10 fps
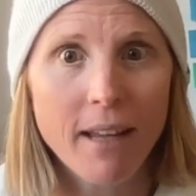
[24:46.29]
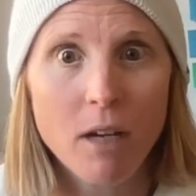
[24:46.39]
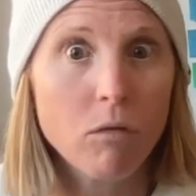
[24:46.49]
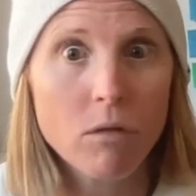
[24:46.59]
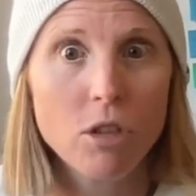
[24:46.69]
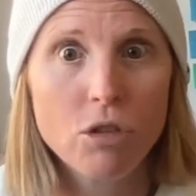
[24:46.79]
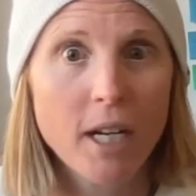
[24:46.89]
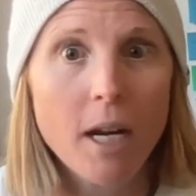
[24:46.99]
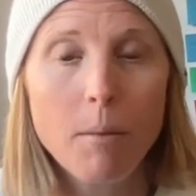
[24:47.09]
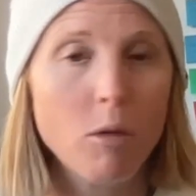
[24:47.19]
Like
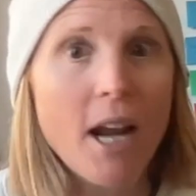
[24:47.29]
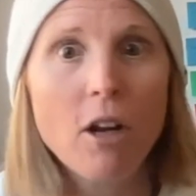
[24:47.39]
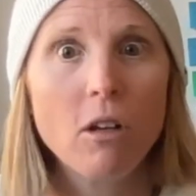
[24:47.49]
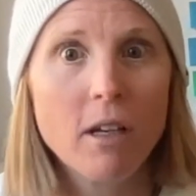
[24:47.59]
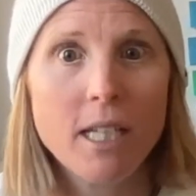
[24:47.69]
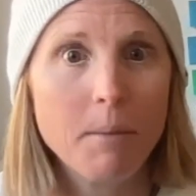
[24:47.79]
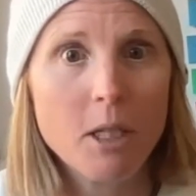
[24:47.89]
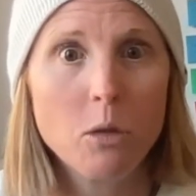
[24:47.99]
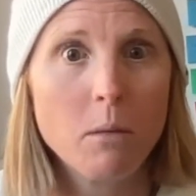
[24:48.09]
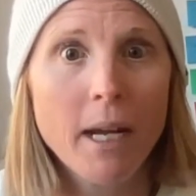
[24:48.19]
straight up radical
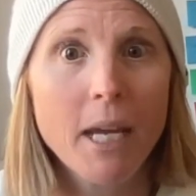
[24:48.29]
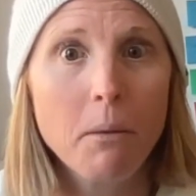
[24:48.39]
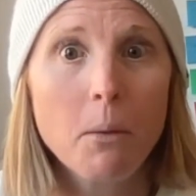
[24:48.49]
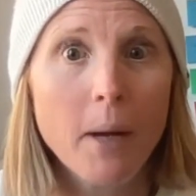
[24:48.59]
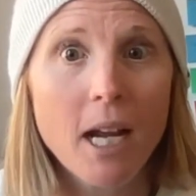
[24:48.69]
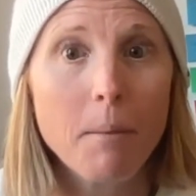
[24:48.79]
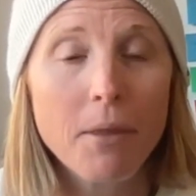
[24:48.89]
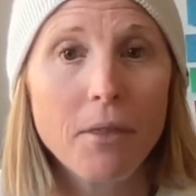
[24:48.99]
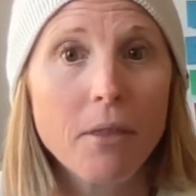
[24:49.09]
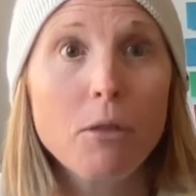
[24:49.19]
acceptance. When my kid would wake up
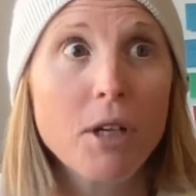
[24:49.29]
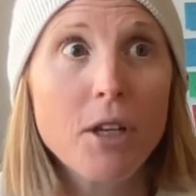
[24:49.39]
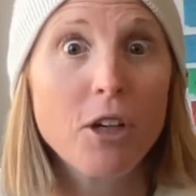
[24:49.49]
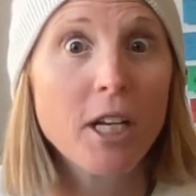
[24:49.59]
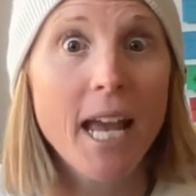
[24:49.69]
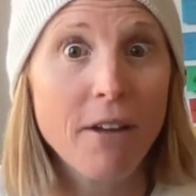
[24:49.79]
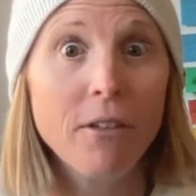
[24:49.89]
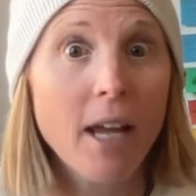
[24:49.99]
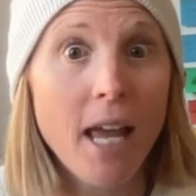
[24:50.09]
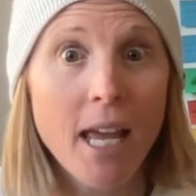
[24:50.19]
at 3:30
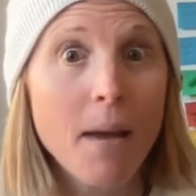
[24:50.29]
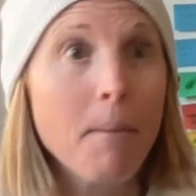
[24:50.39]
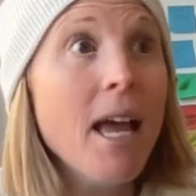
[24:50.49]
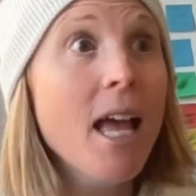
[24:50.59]
a.m.